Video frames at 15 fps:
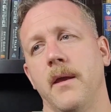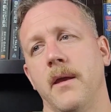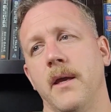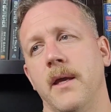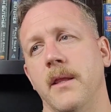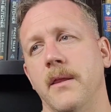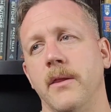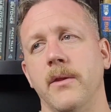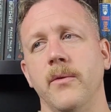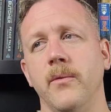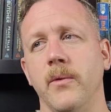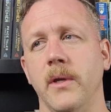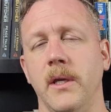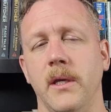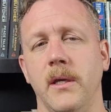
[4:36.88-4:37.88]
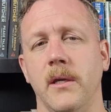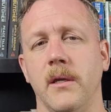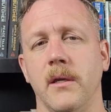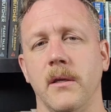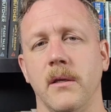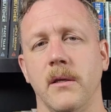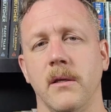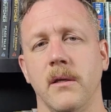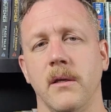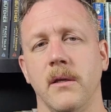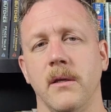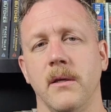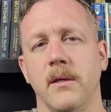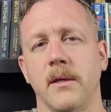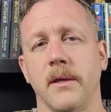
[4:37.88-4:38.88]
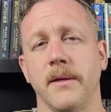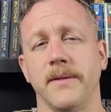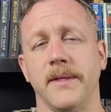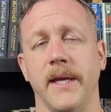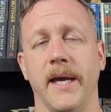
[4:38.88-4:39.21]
And Louis, because they